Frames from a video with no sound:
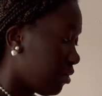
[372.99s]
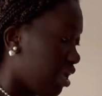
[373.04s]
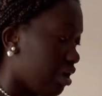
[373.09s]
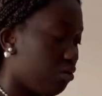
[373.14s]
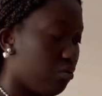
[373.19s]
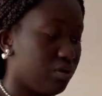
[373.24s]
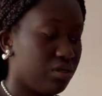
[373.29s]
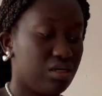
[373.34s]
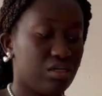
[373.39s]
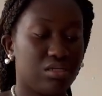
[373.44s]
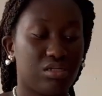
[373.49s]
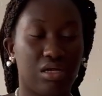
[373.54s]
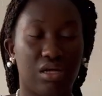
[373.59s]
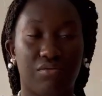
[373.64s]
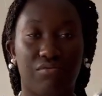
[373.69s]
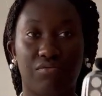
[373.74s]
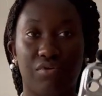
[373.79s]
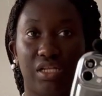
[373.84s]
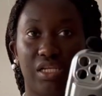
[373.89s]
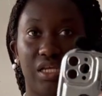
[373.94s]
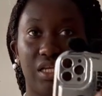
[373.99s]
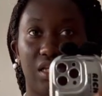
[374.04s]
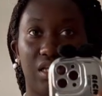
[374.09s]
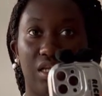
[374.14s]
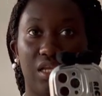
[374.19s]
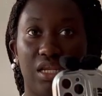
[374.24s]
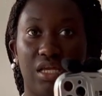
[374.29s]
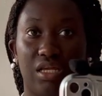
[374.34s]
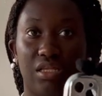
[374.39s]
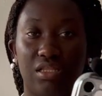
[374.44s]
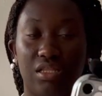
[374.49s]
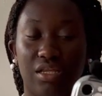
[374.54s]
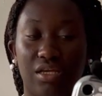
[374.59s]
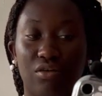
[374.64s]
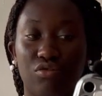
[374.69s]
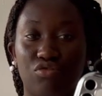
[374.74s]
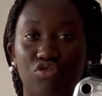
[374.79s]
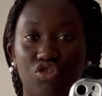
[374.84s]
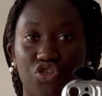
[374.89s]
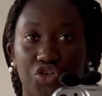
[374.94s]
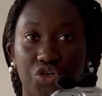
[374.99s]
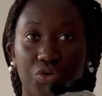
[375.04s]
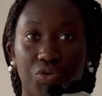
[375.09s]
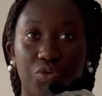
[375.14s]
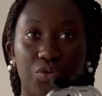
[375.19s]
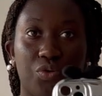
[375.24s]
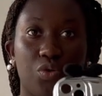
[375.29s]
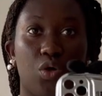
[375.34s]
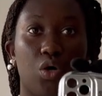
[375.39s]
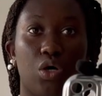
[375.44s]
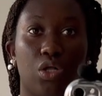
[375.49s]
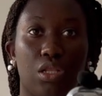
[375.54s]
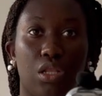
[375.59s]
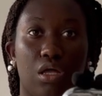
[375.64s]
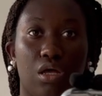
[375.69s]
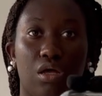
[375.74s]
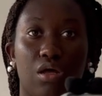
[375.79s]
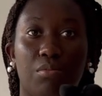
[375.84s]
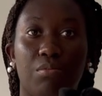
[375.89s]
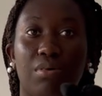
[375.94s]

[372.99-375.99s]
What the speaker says: I wanted a really neutral color,